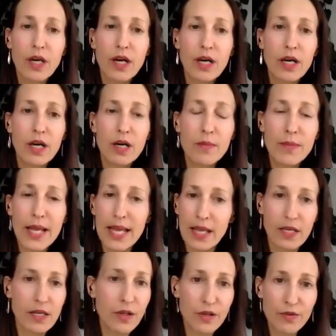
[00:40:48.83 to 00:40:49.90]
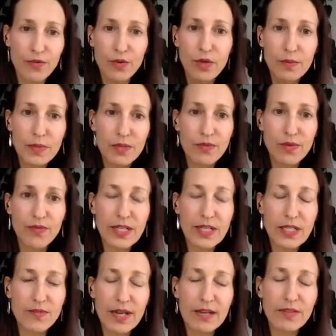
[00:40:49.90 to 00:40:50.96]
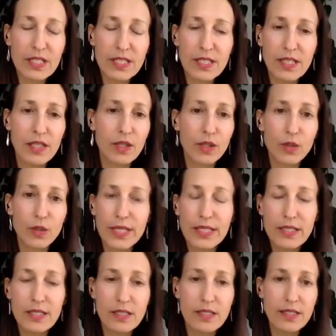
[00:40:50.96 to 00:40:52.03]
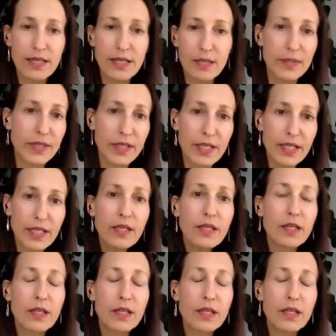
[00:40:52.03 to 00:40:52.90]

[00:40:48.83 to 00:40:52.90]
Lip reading: and other forms of effective advocacy, including sustainability,